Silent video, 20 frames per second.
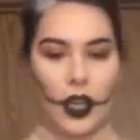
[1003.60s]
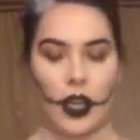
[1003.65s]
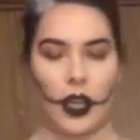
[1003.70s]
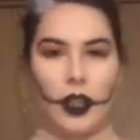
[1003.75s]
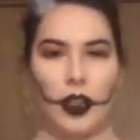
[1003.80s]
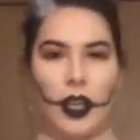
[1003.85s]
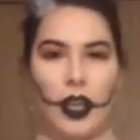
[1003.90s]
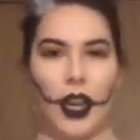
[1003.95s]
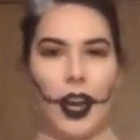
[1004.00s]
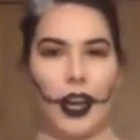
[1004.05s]

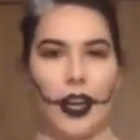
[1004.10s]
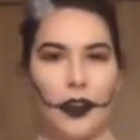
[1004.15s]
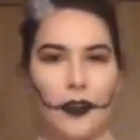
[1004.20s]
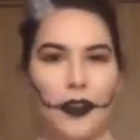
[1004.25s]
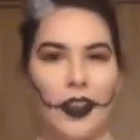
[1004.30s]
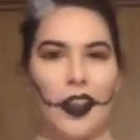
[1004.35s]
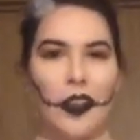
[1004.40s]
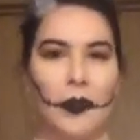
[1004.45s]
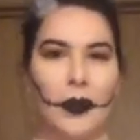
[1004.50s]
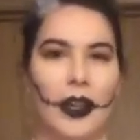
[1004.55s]
They kind of
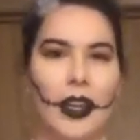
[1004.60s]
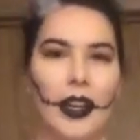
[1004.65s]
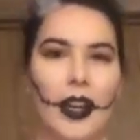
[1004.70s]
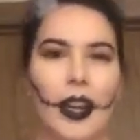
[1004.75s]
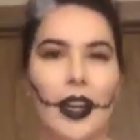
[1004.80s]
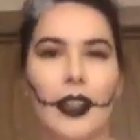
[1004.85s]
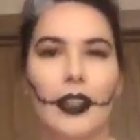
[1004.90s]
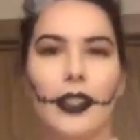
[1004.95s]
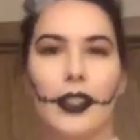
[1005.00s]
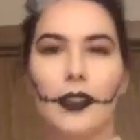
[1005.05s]
gave me a
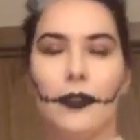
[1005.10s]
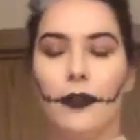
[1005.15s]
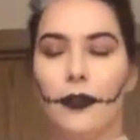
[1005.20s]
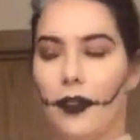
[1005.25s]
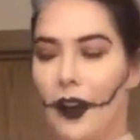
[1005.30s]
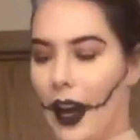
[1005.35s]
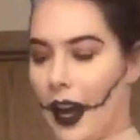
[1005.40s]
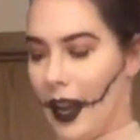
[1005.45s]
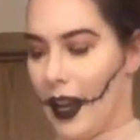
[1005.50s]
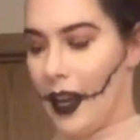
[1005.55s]
nice
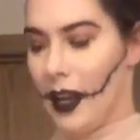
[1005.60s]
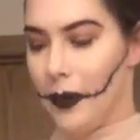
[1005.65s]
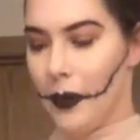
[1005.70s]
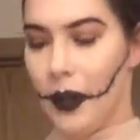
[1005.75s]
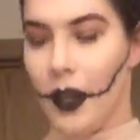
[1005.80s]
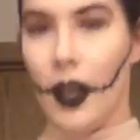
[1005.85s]
vibe.